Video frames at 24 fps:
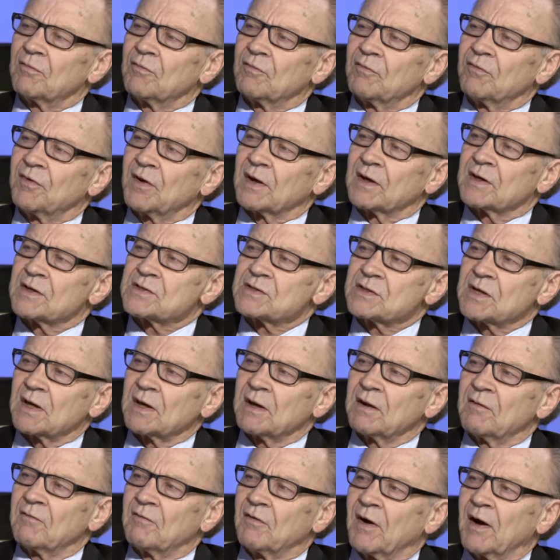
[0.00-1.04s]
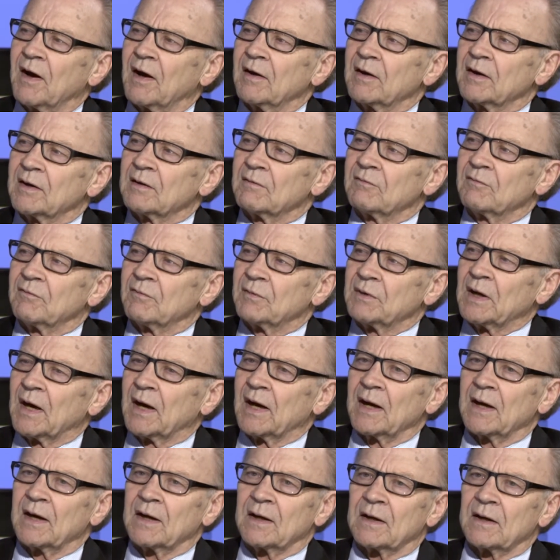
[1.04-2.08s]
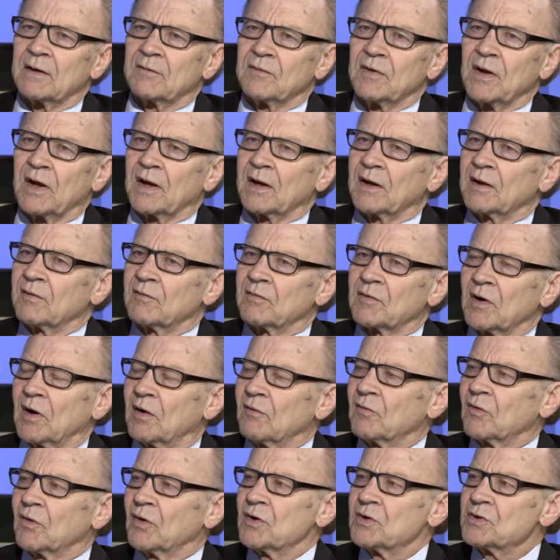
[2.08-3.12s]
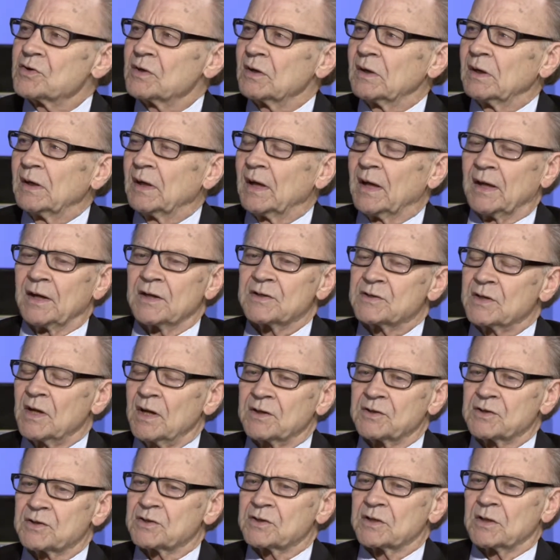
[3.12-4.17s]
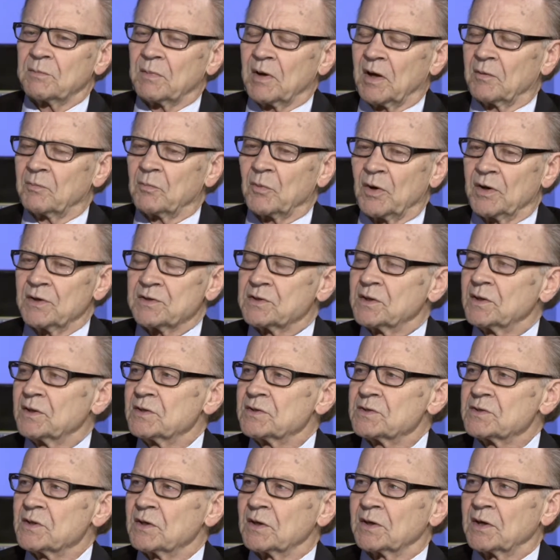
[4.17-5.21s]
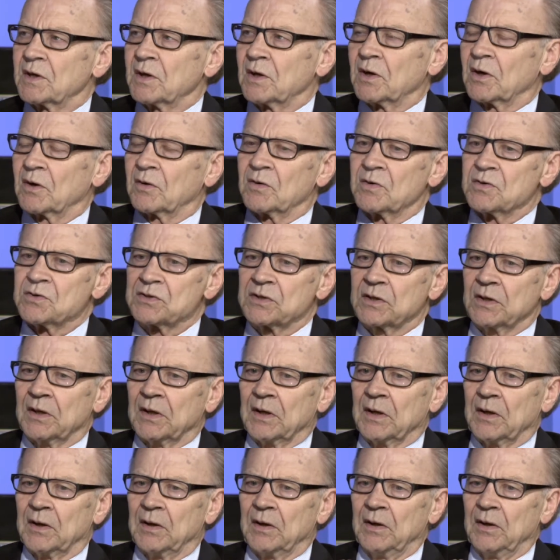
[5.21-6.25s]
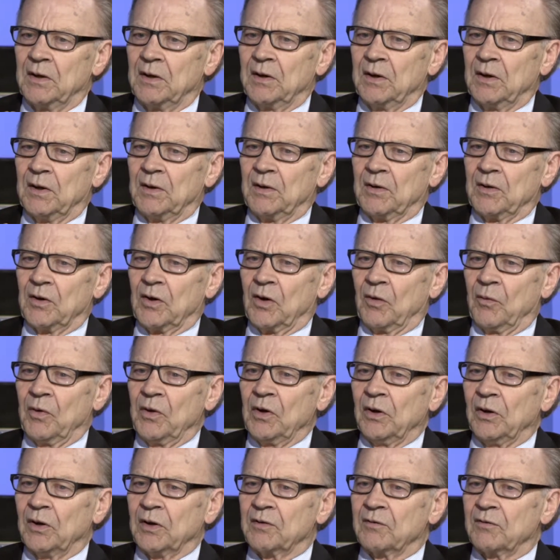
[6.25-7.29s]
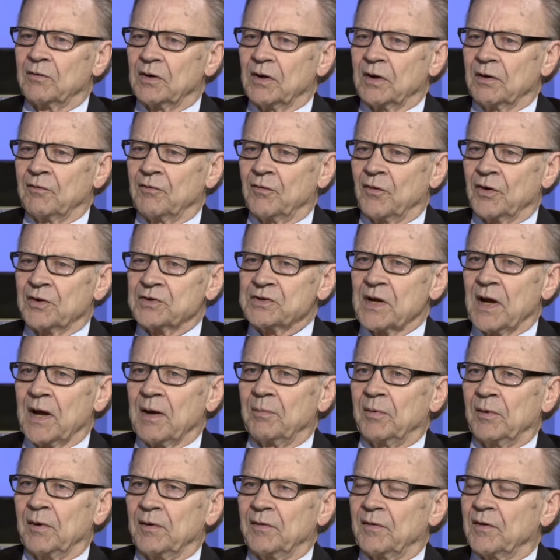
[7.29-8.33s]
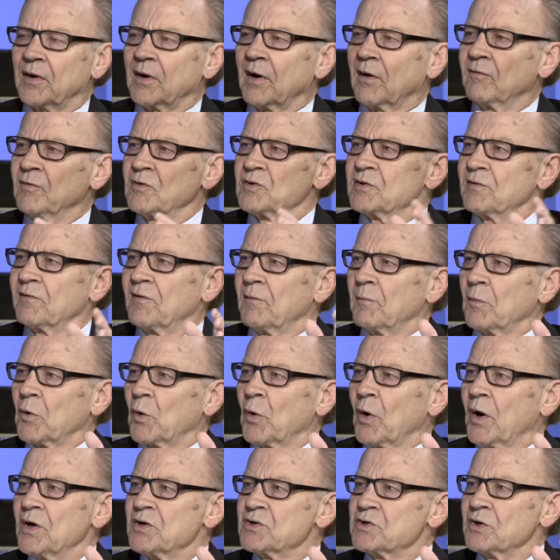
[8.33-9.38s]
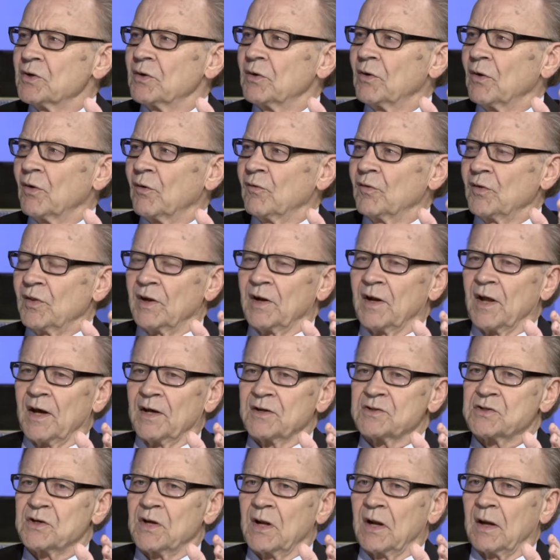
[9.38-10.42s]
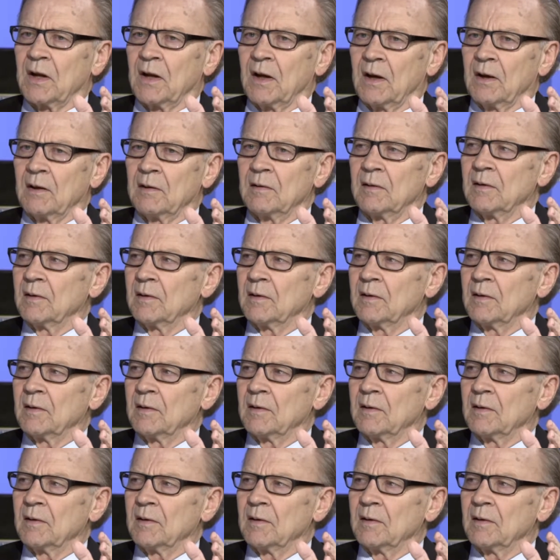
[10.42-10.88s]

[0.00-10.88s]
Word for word: fed a steady diet of negative coverage, and it's not just about presidents and Congress. You know, we looked, for example, at the coverage of immigration over the last decade.